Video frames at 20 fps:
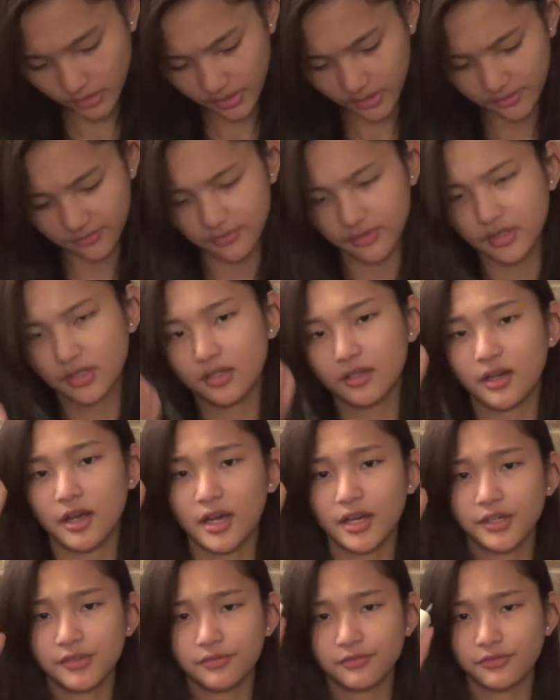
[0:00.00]
have an
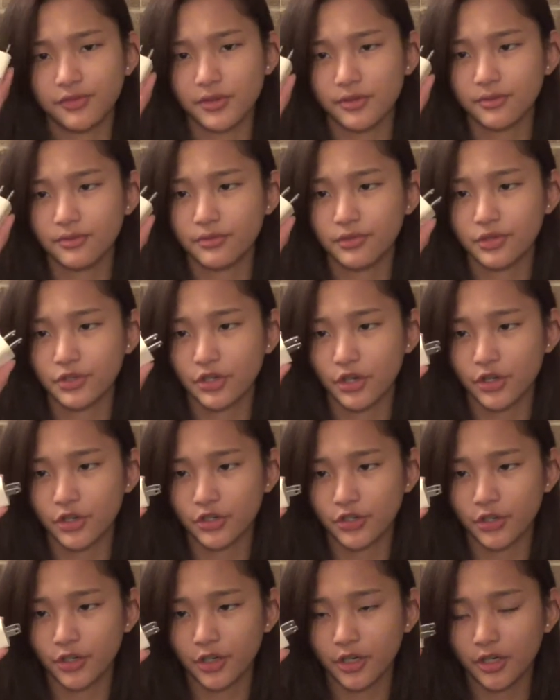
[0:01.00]
iPhone
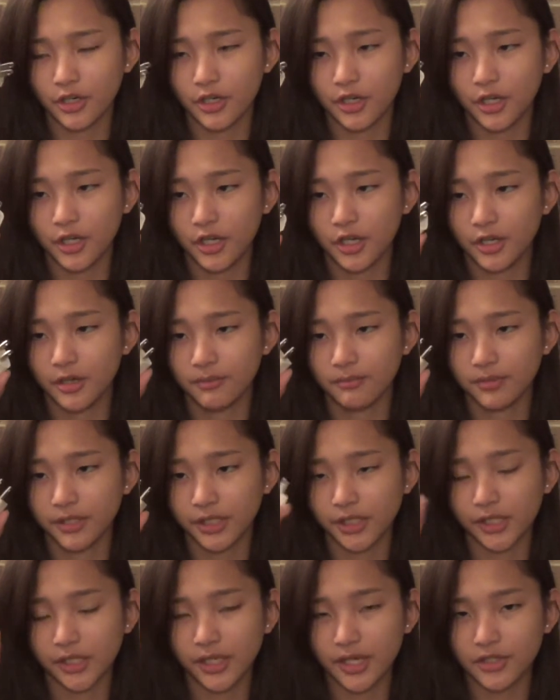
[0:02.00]
charger. Um,
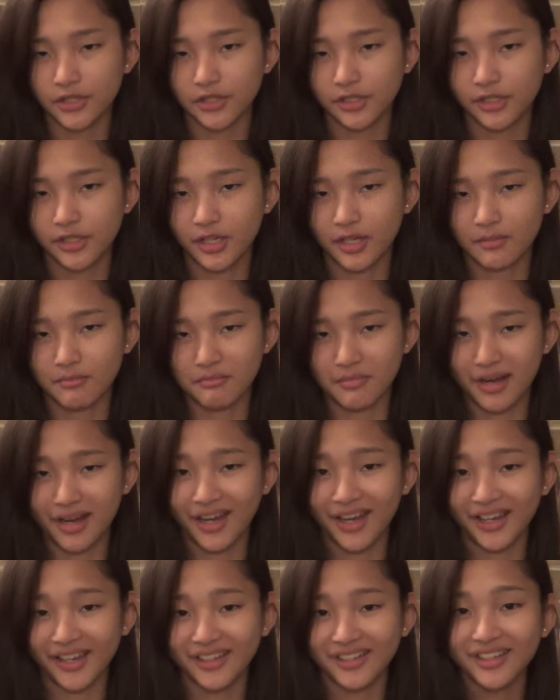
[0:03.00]
this is actually not
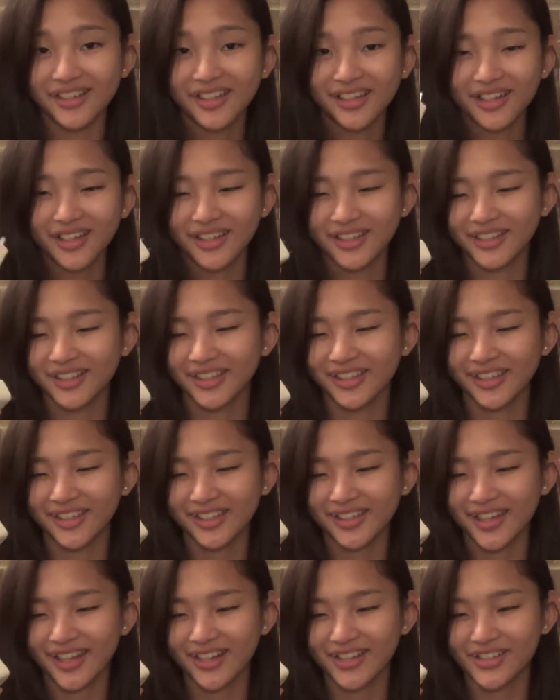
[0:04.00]
mine. This
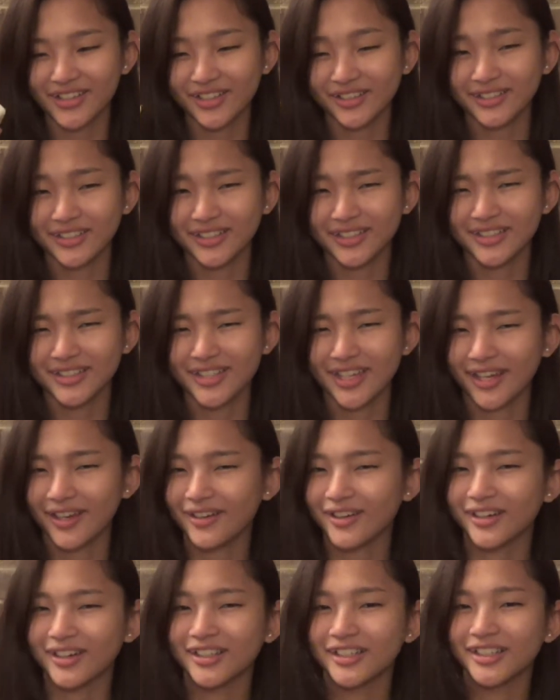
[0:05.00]
is actually
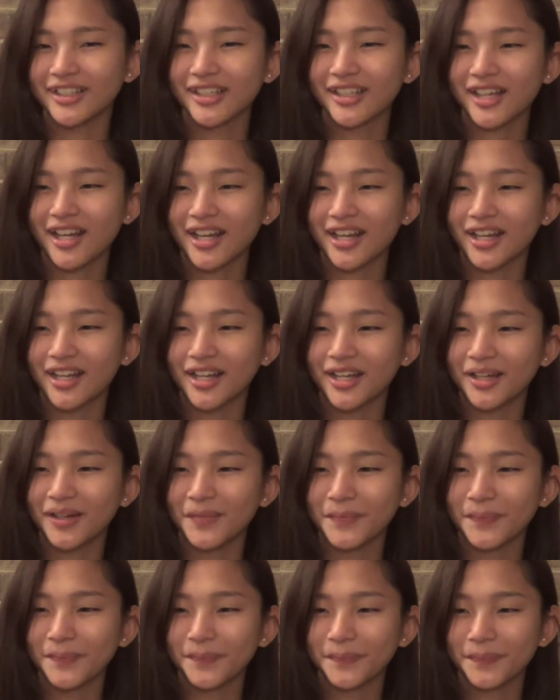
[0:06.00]
Tara's.
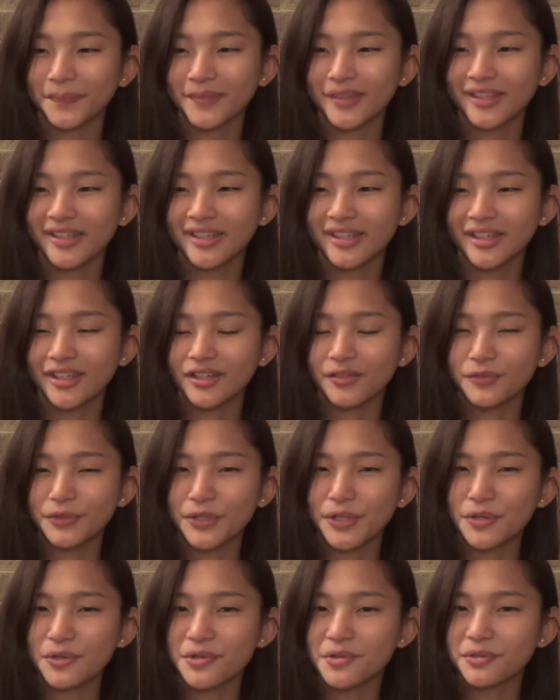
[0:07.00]
Um, and if you
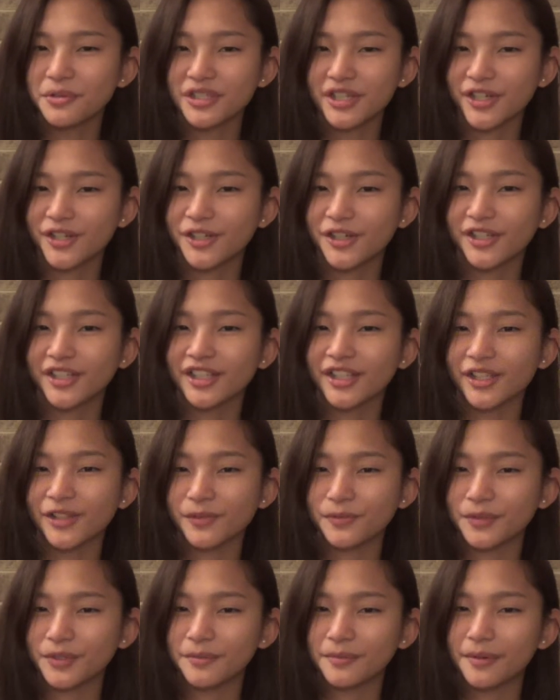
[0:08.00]
don't know who Tara is, it's
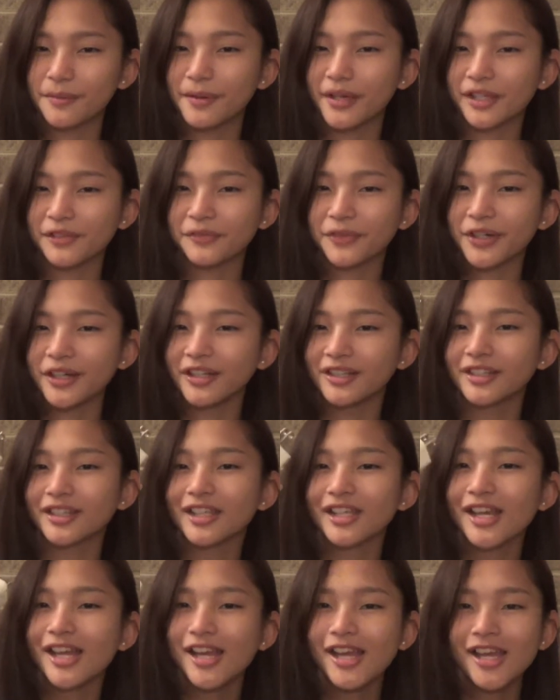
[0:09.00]
one of my best
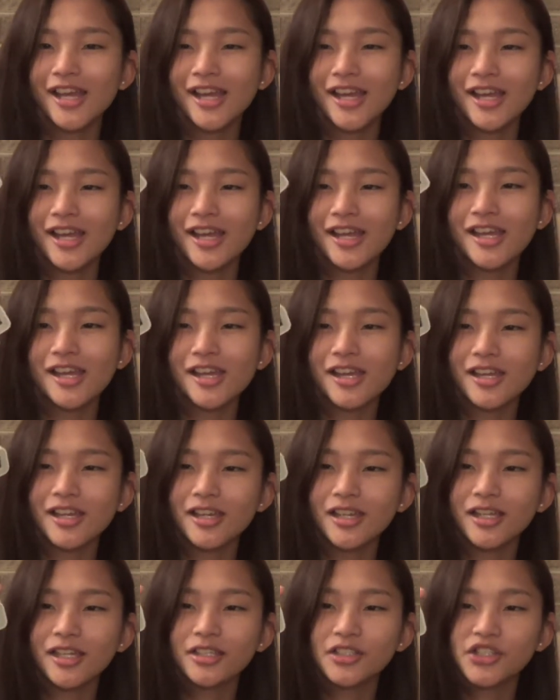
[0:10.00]
friends.
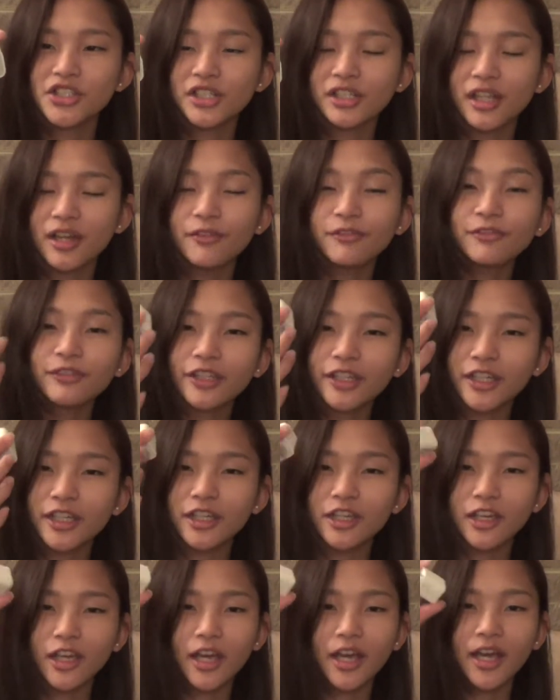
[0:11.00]
And she left
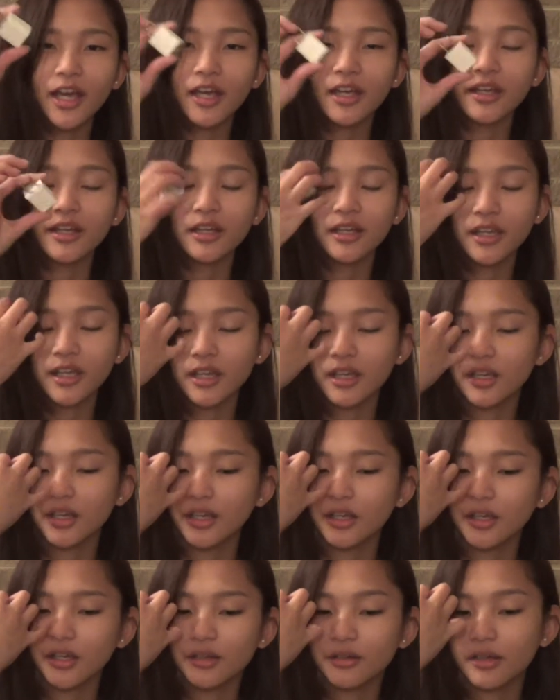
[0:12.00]
it at
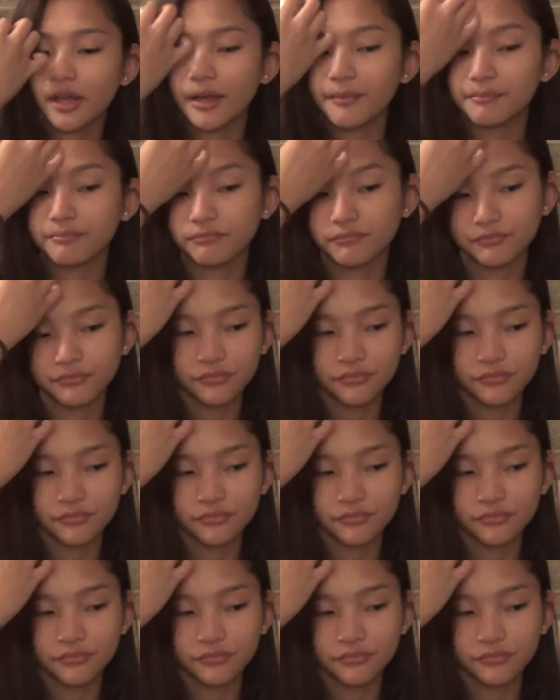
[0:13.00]
a at,